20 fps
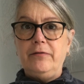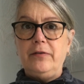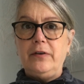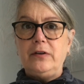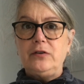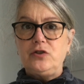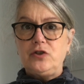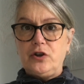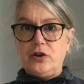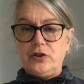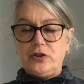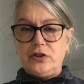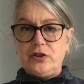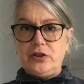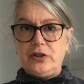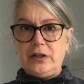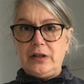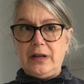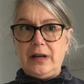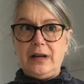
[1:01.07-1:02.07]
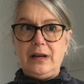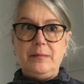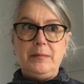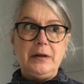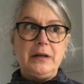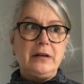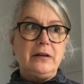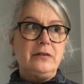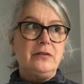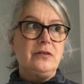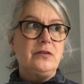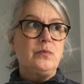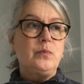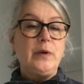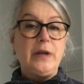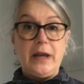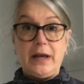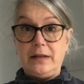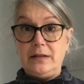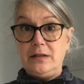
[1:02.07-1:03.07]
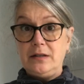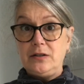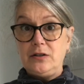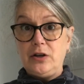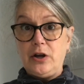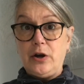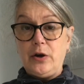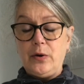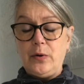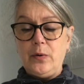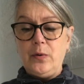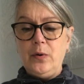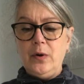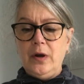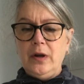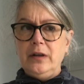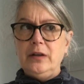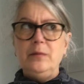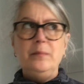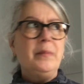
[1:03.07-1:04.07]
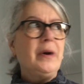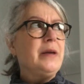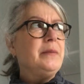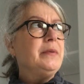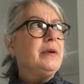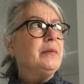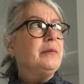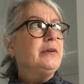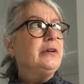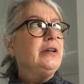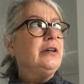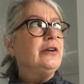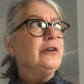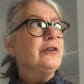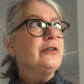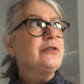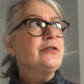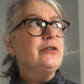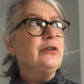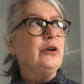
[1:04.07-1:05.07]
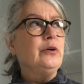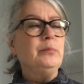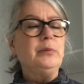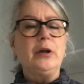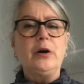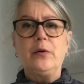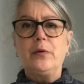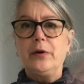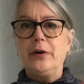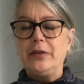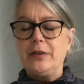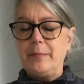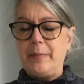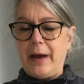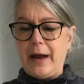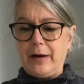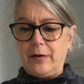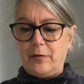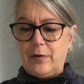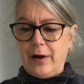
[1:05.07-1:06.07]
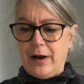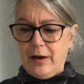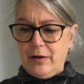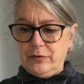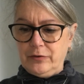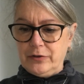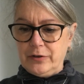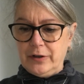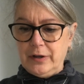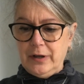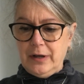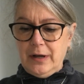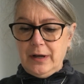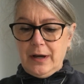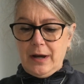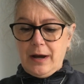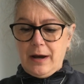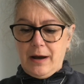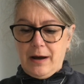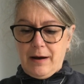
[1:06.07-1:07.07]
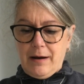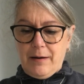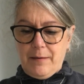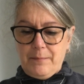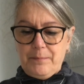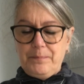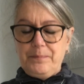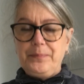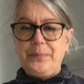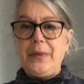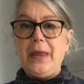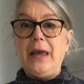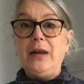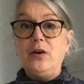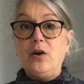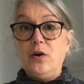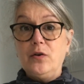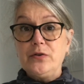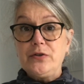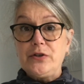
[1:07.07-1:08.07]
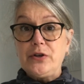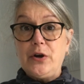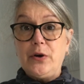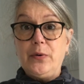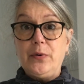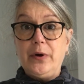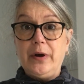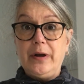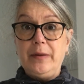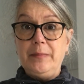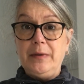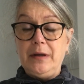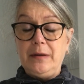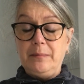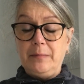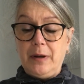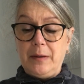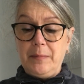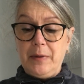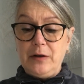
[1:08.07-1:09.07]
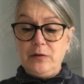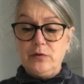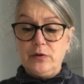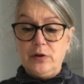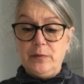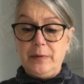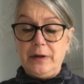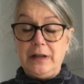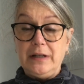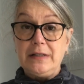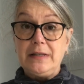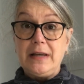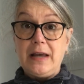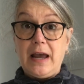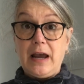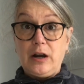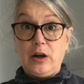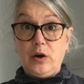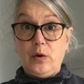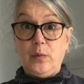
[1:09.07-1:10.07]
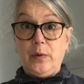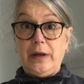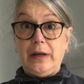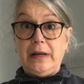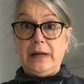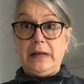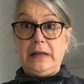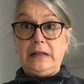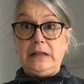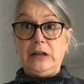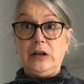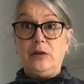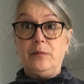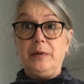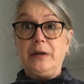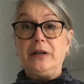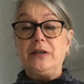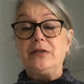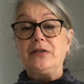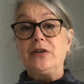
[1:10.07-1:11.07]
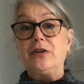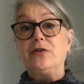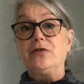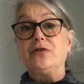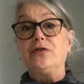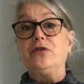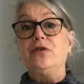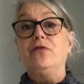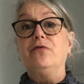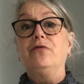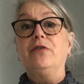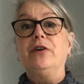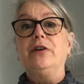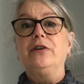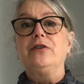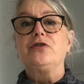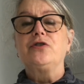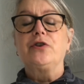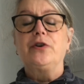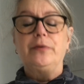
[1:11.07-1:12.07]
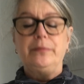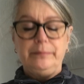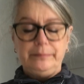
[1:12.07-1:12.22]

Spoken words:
church today because we had snow. You might be able to hear a snowblower in the background. And also I'm in my bedroom and it's echoey in here because there is no furniture.